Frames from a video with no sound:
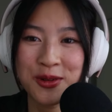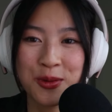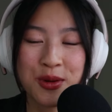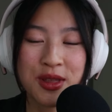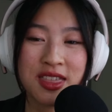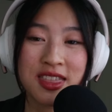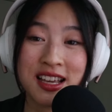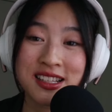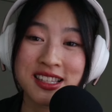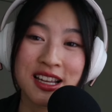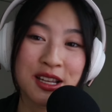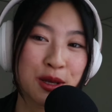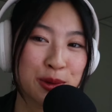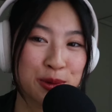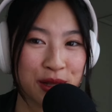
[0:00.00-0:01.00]
with things that
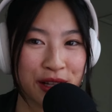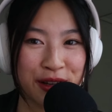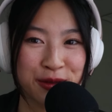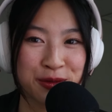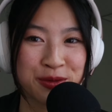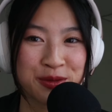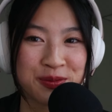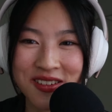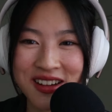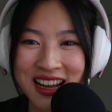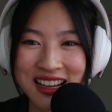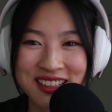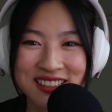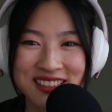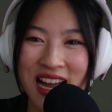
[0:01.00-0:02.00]
that you love. All
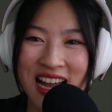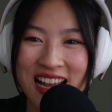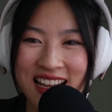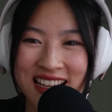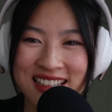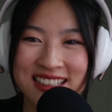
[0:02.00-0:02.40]
right, bye.